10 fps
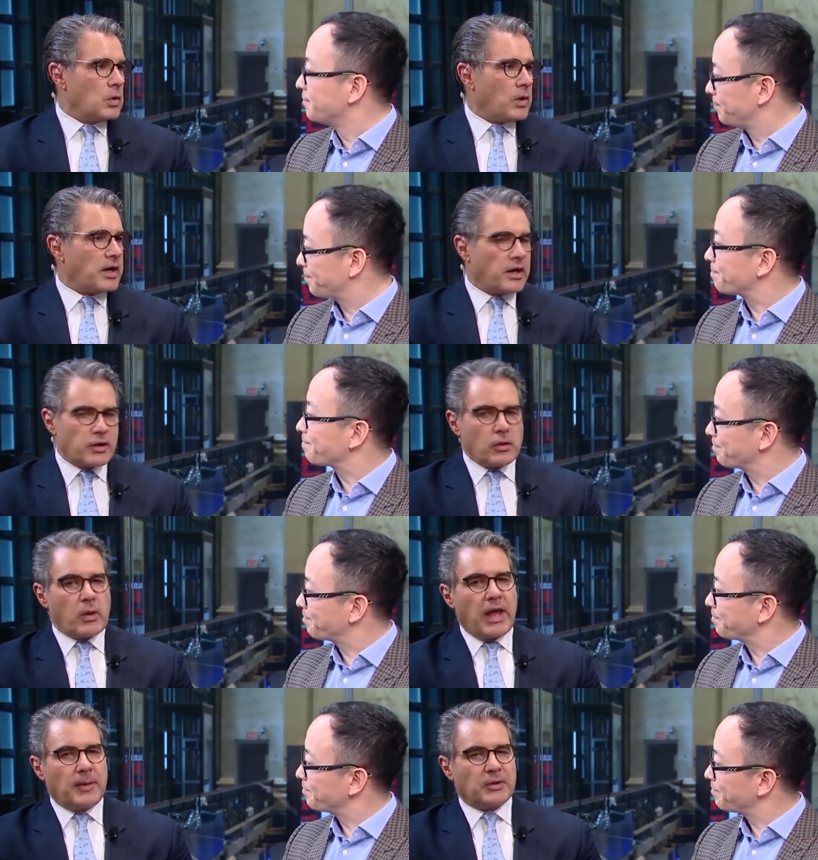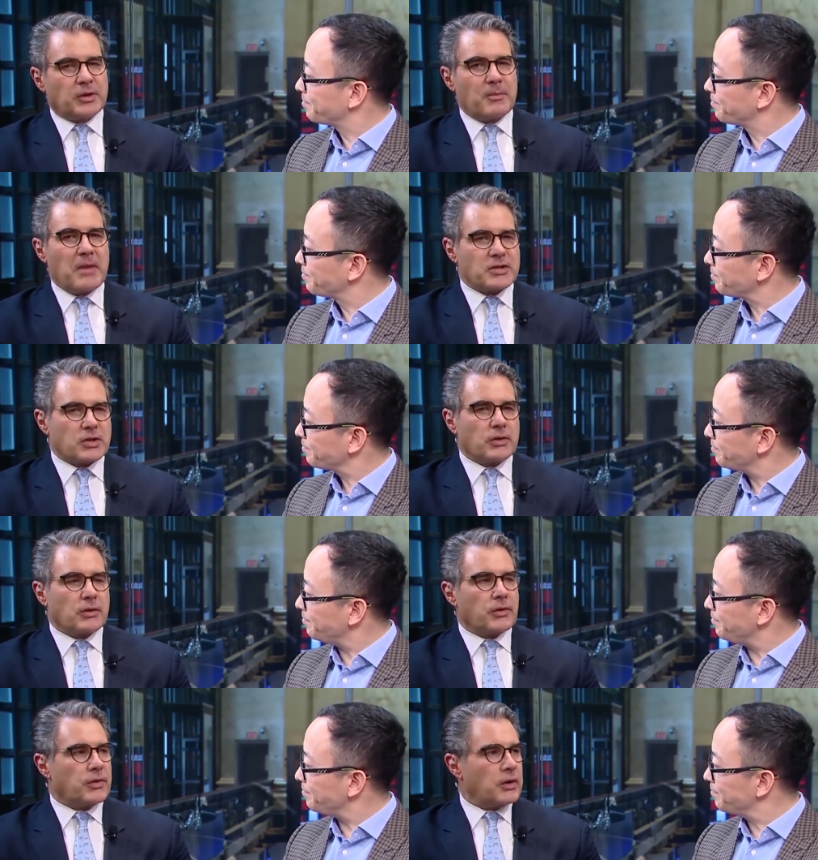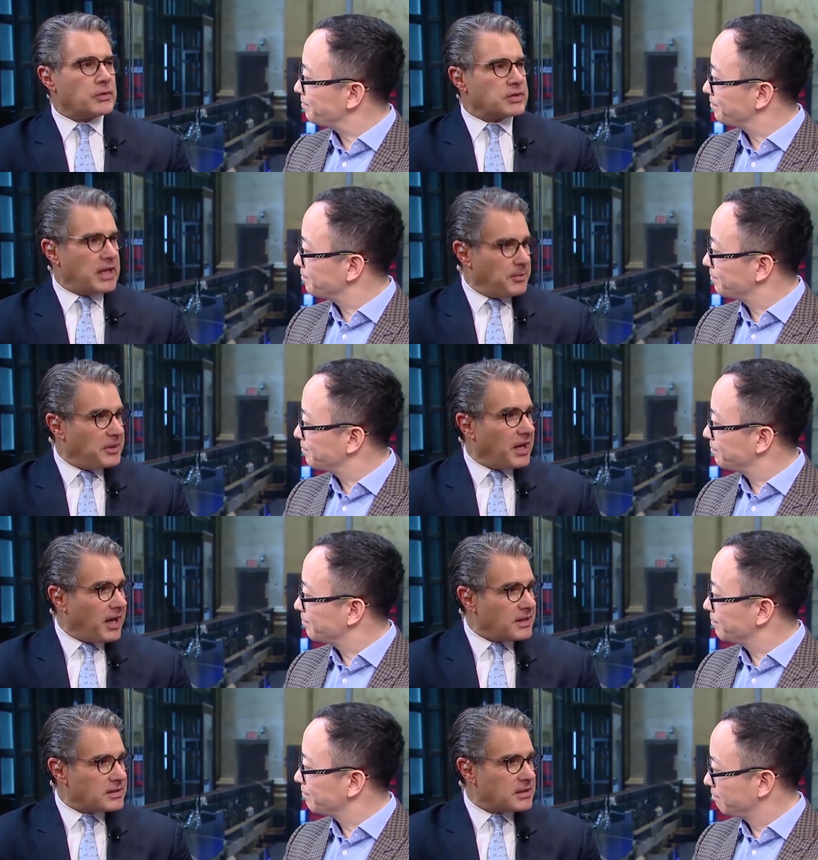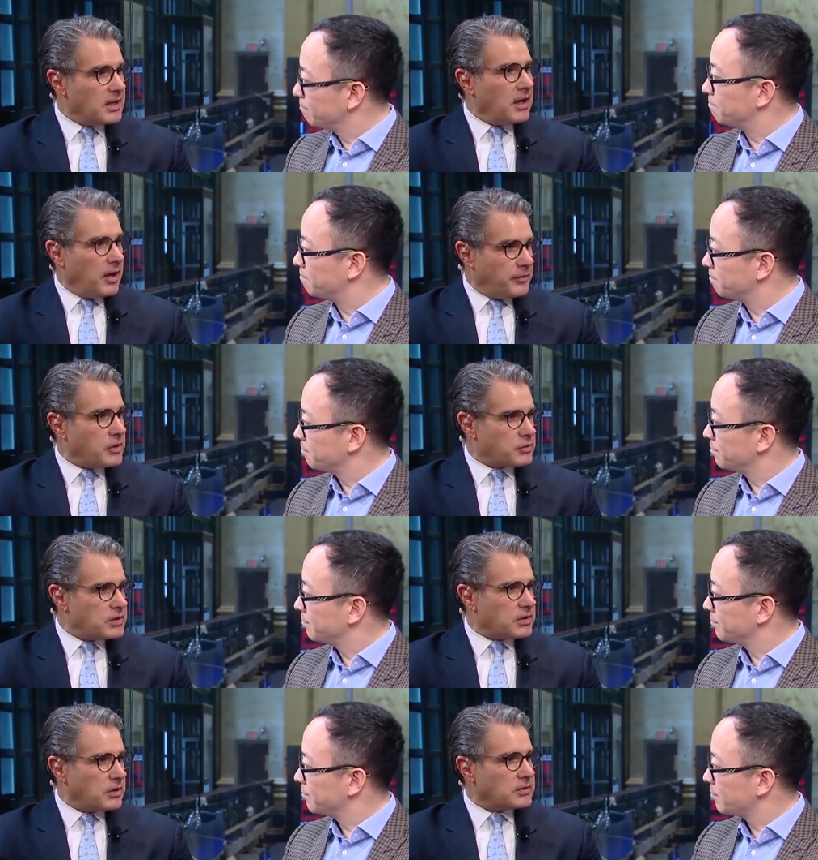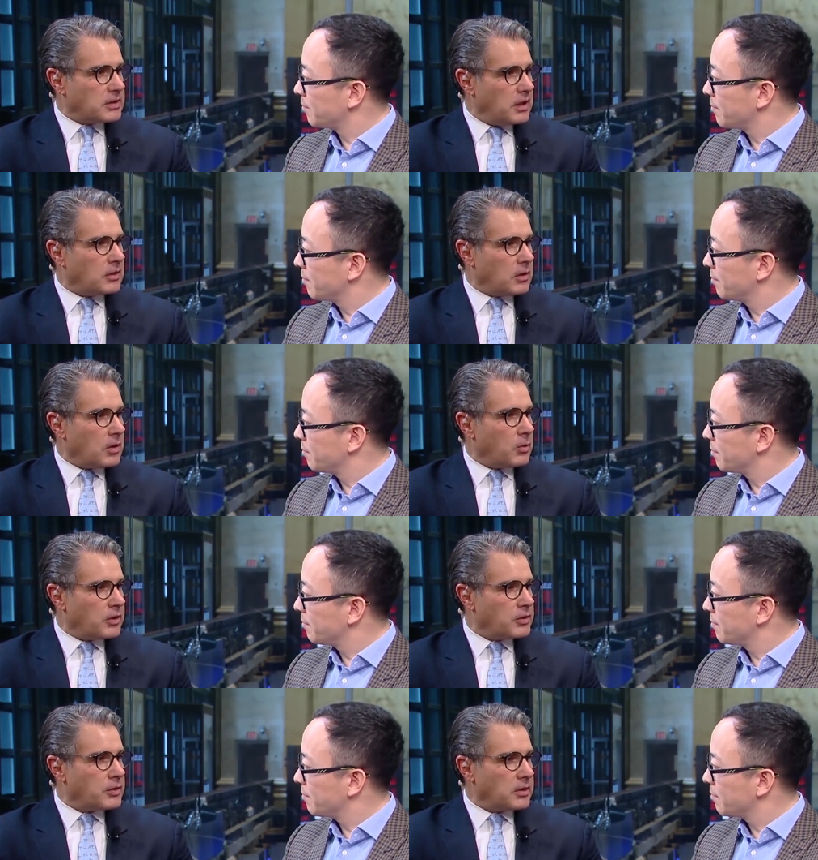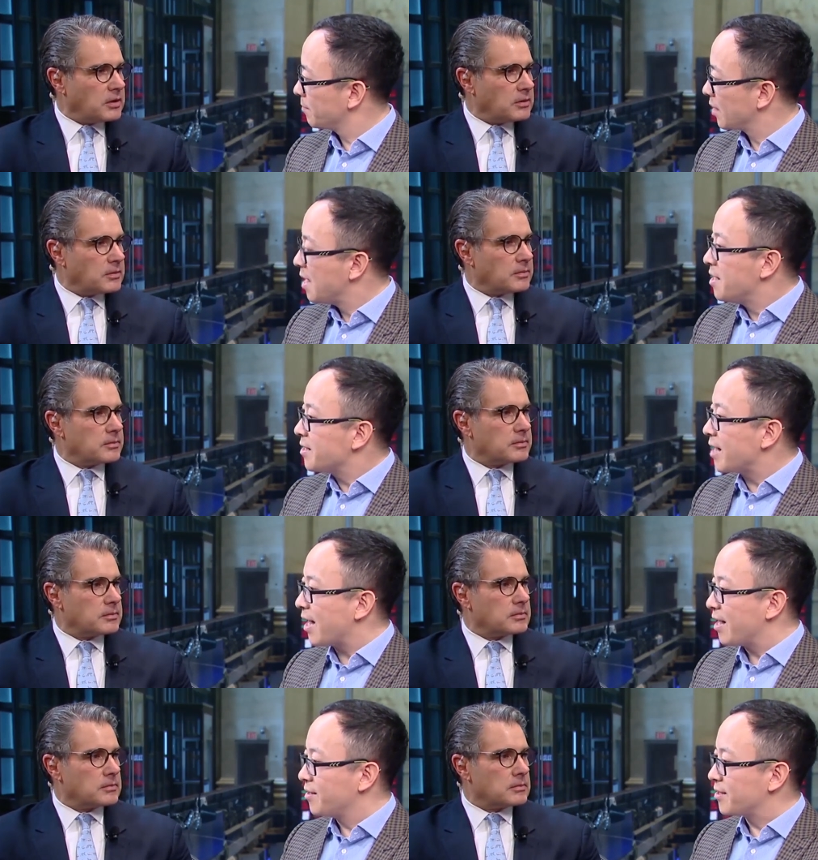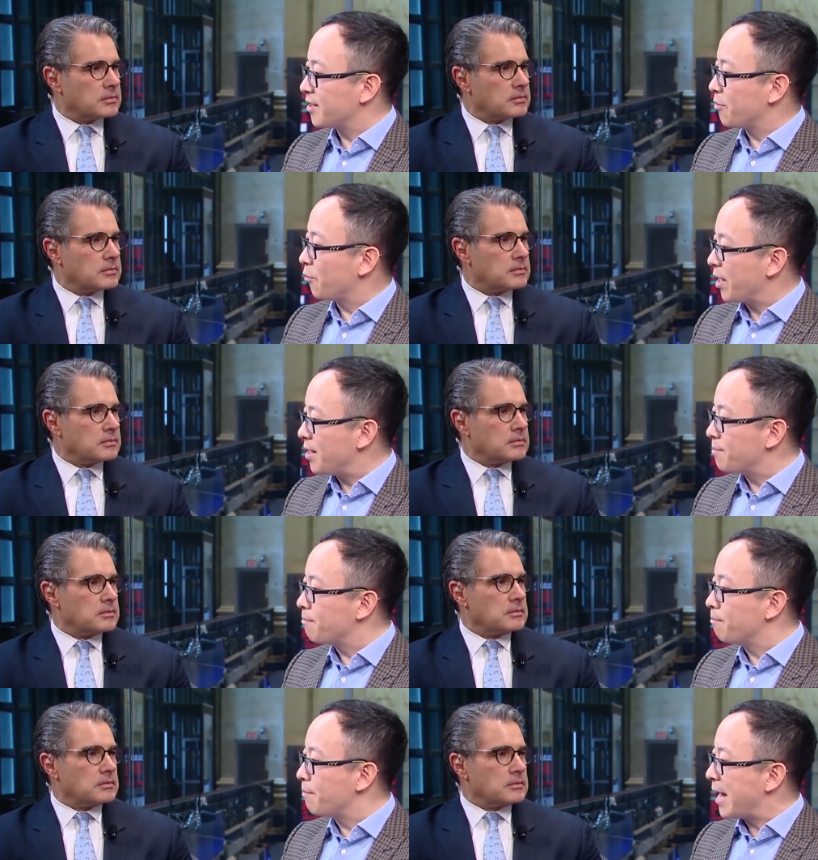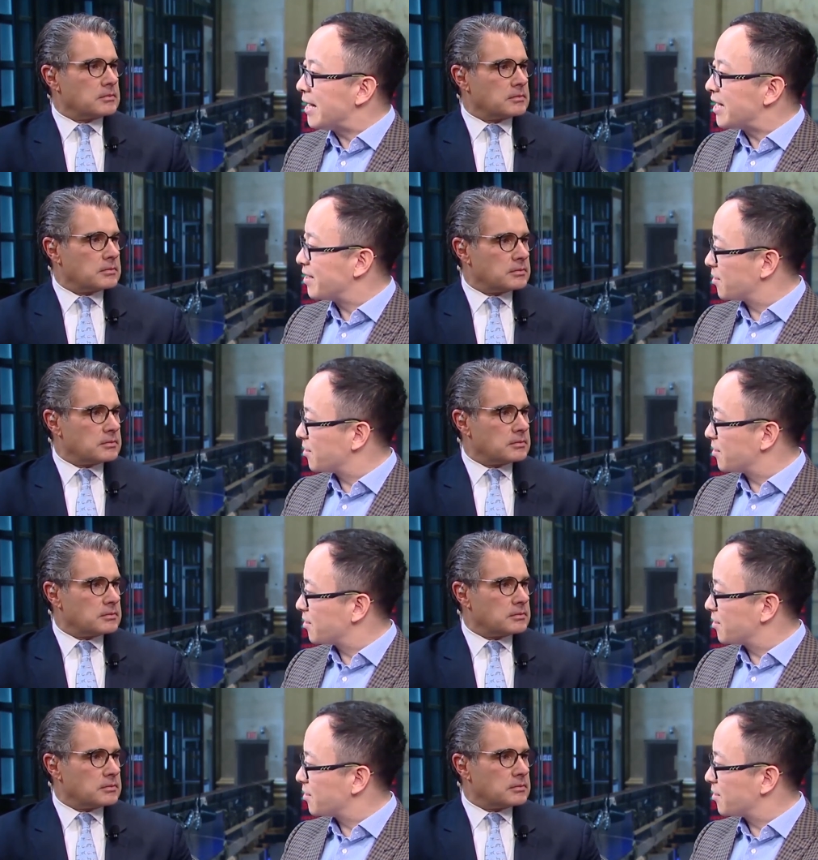Speaker 1: Great, and are you able to measure those K P Is mm-hmm. of those results along what you're doing?
Speaker 2: Yeah, and uh, we mainly